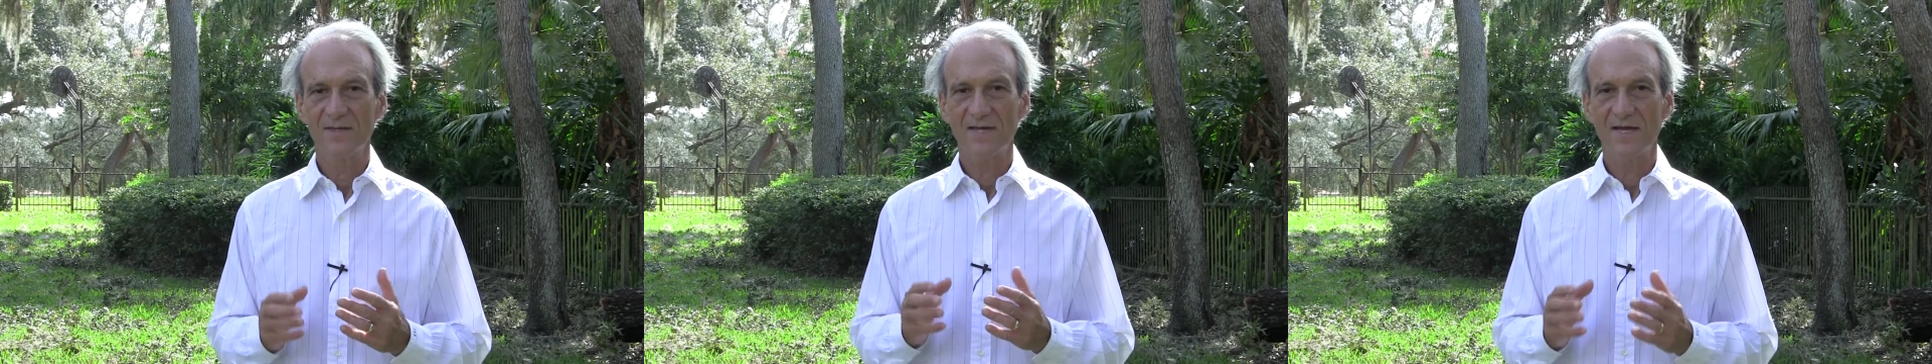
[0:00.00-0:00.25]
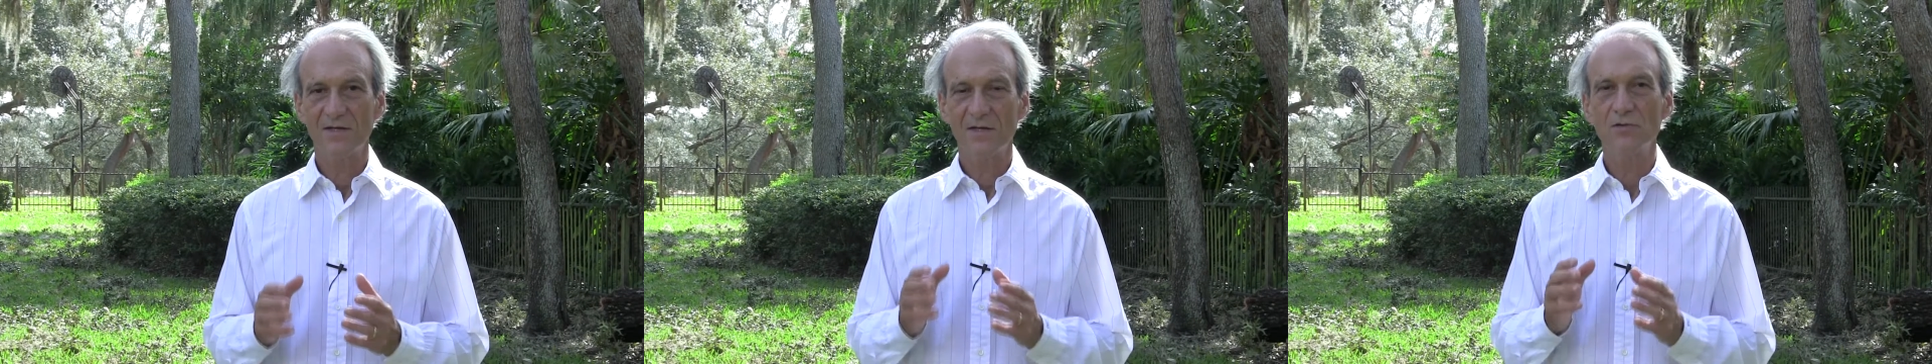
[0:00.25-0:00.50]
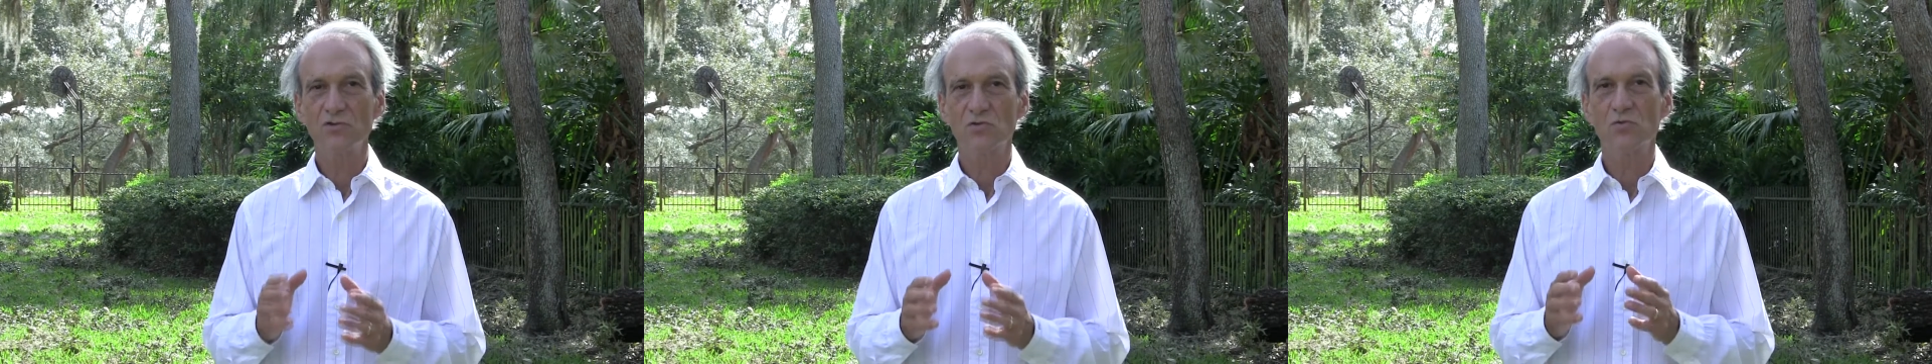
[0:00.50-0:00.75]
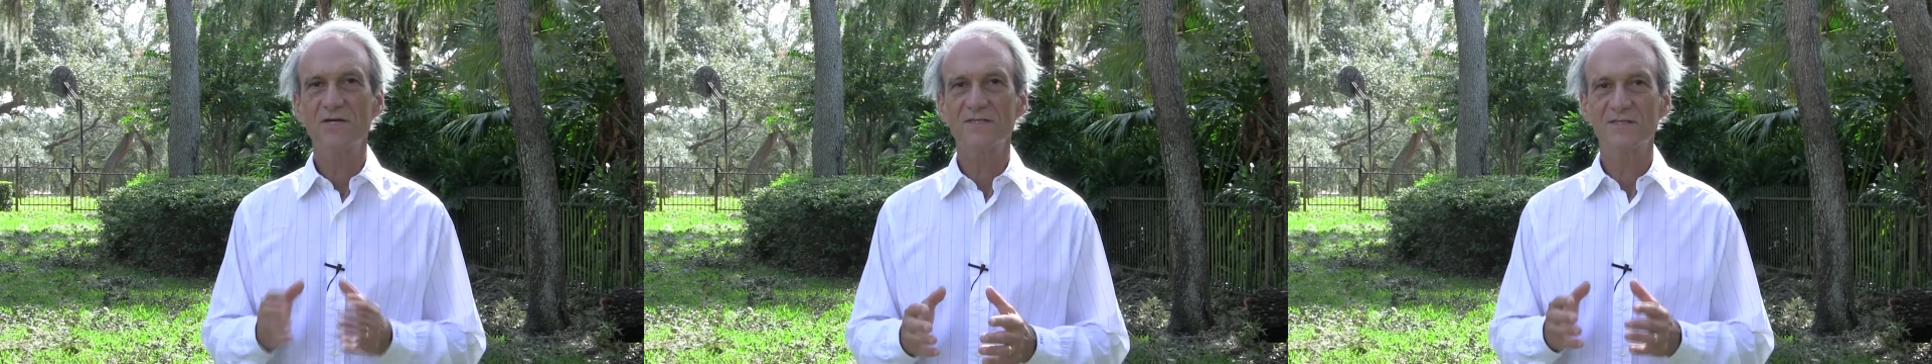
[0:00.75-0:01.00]
that no
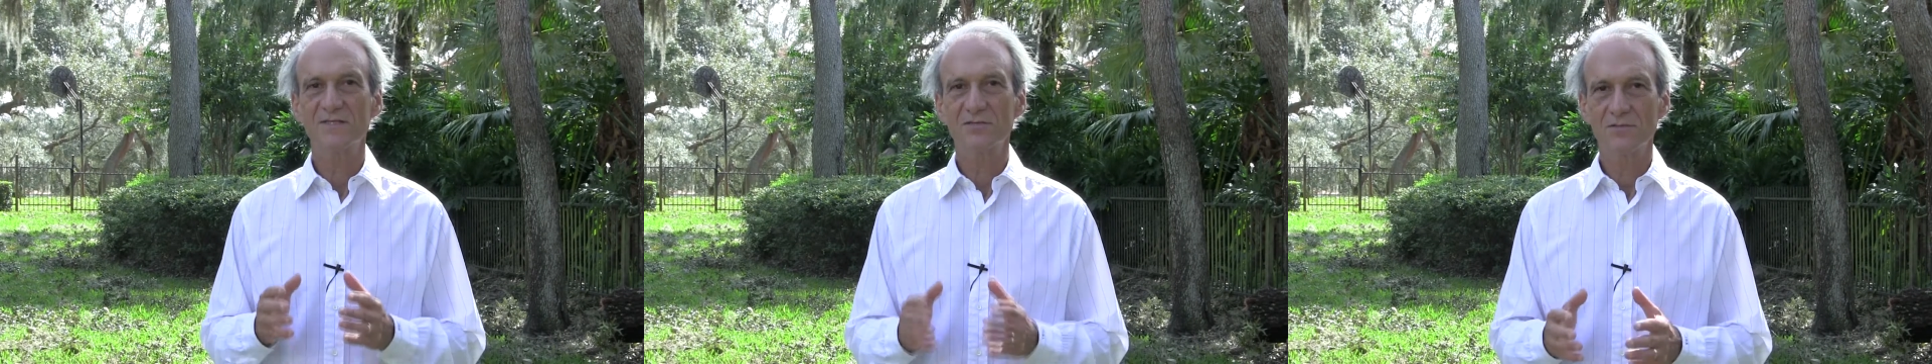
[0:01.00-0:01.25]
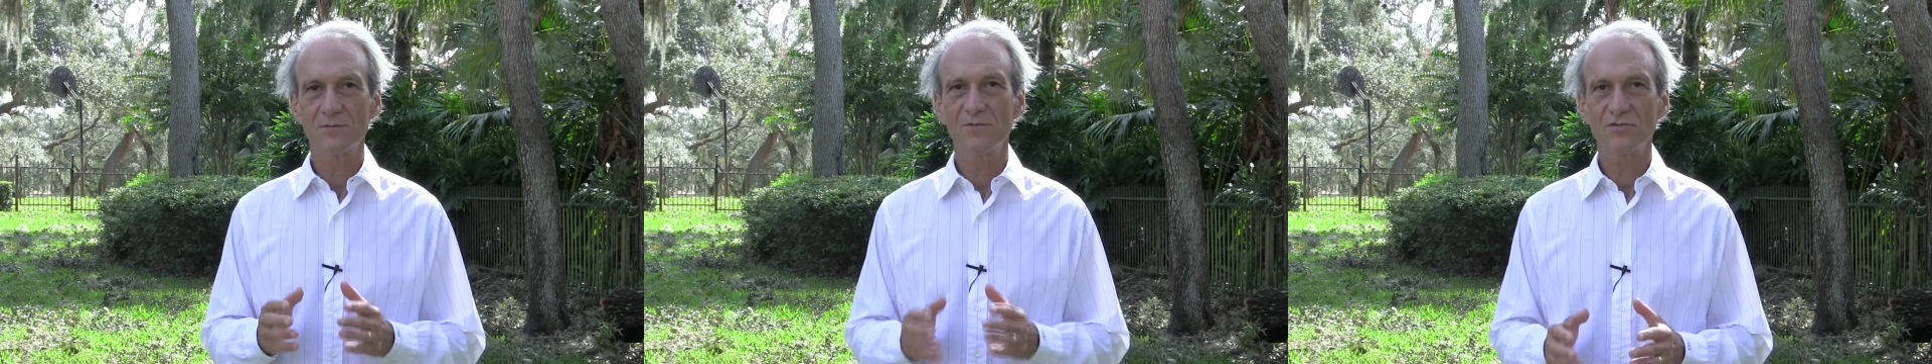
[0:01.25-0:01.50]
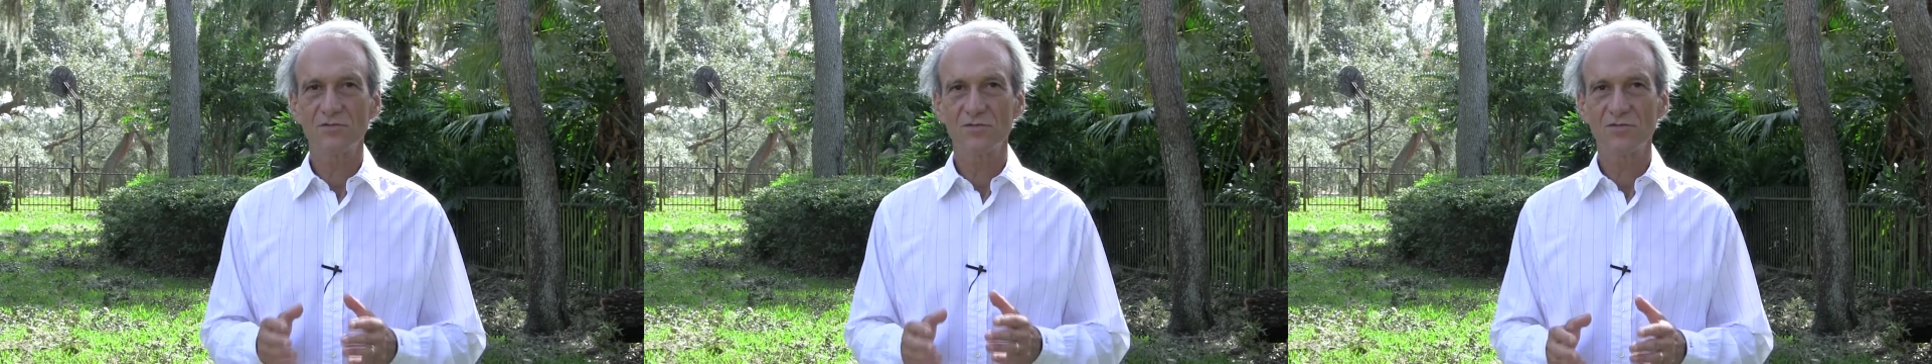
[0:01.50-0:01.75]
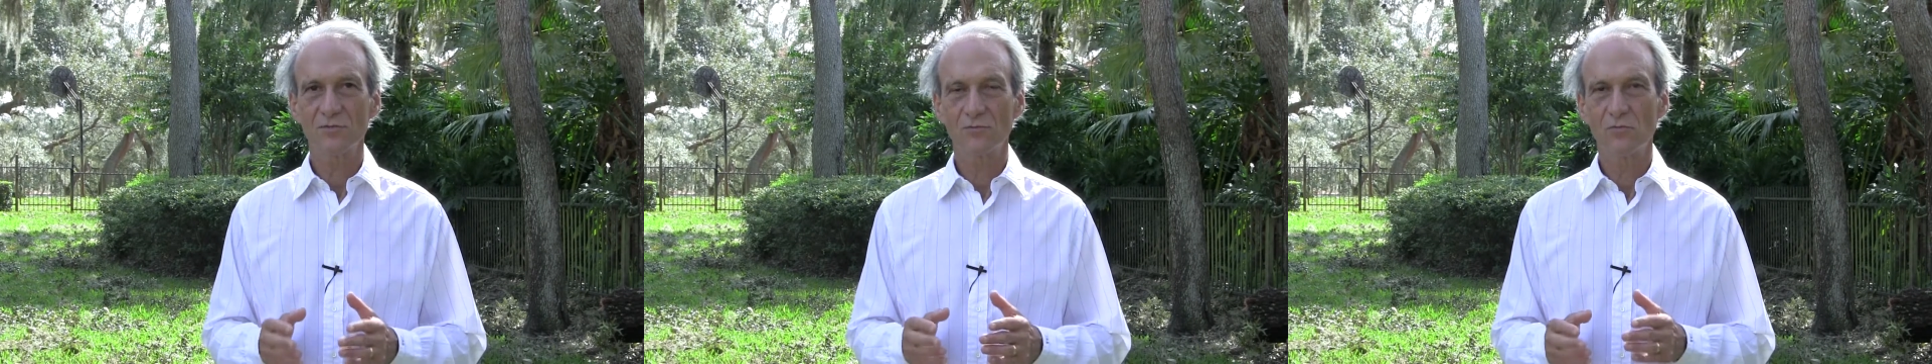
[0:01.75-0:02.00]
trust
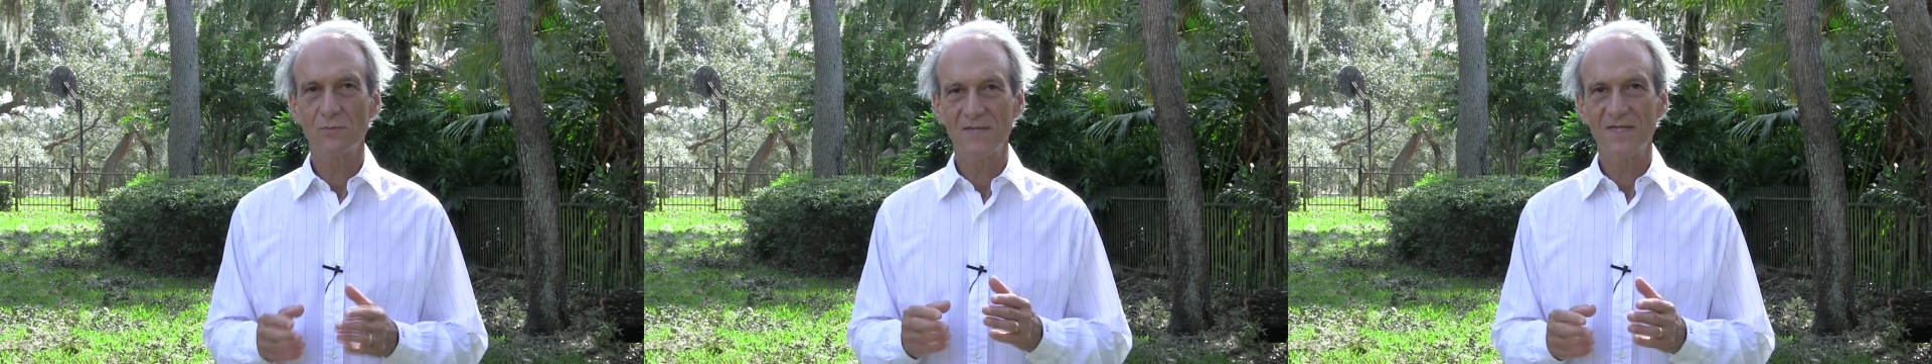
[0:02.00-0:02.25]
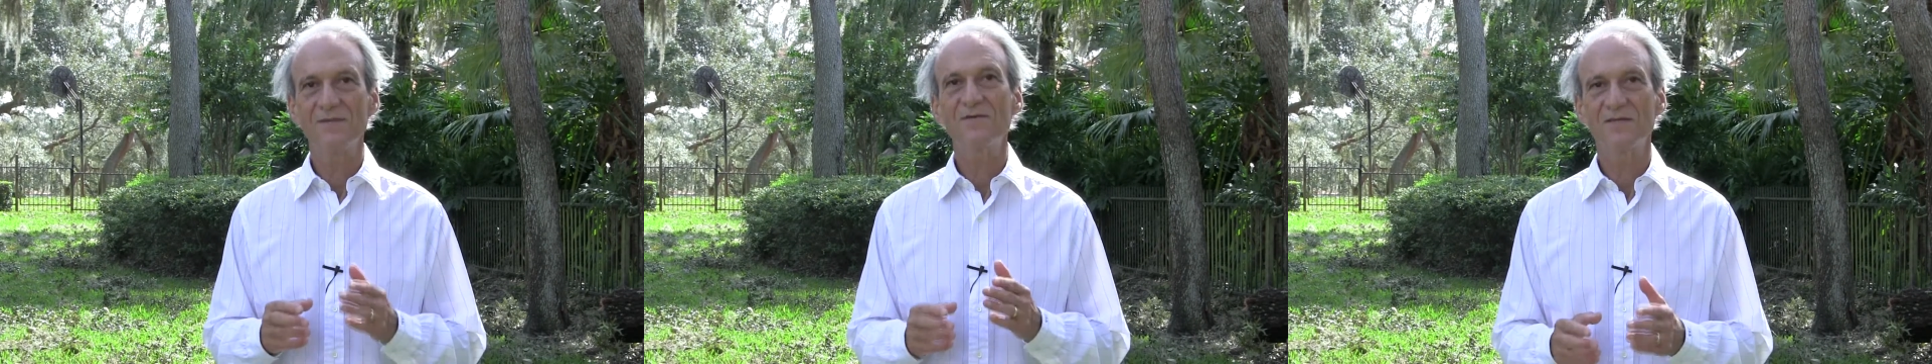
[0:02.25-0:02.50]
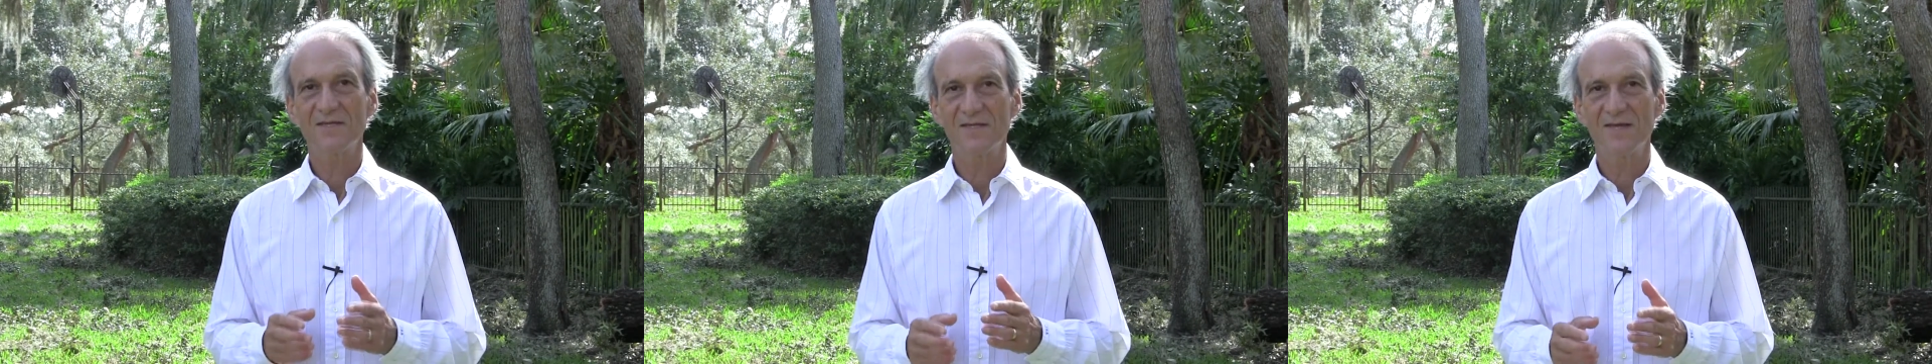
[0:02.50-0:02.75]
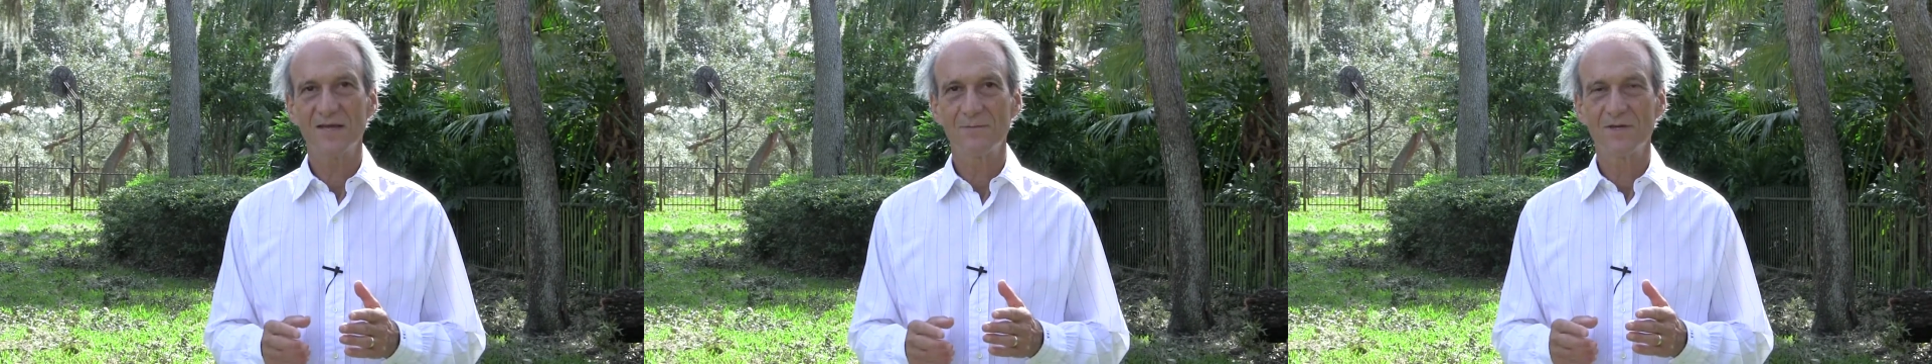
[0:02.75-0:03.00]
distributions will be given to
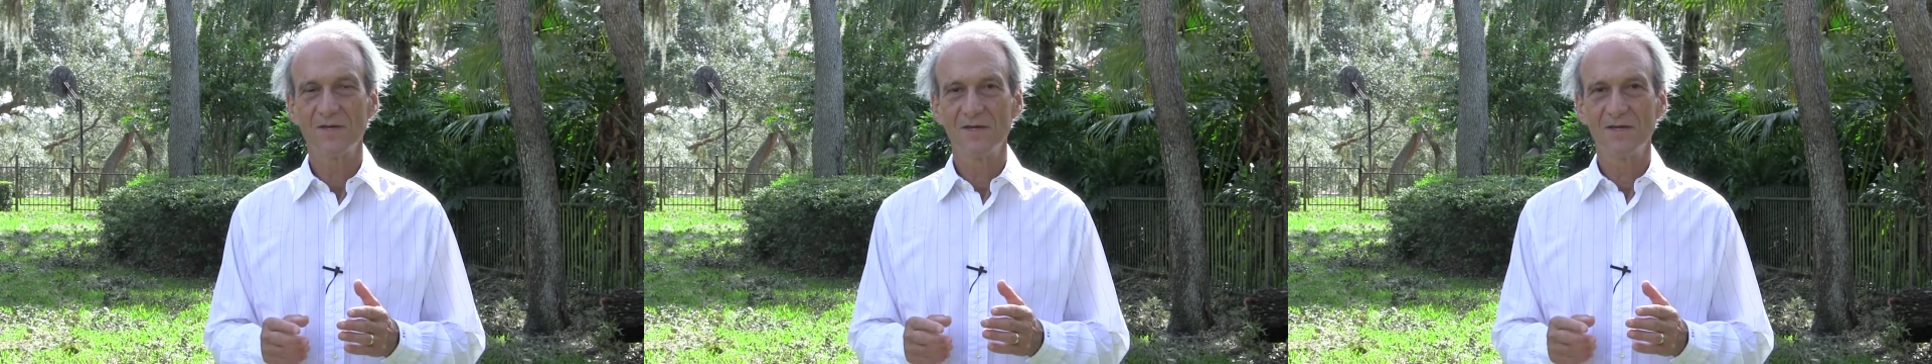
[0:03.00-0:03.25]
them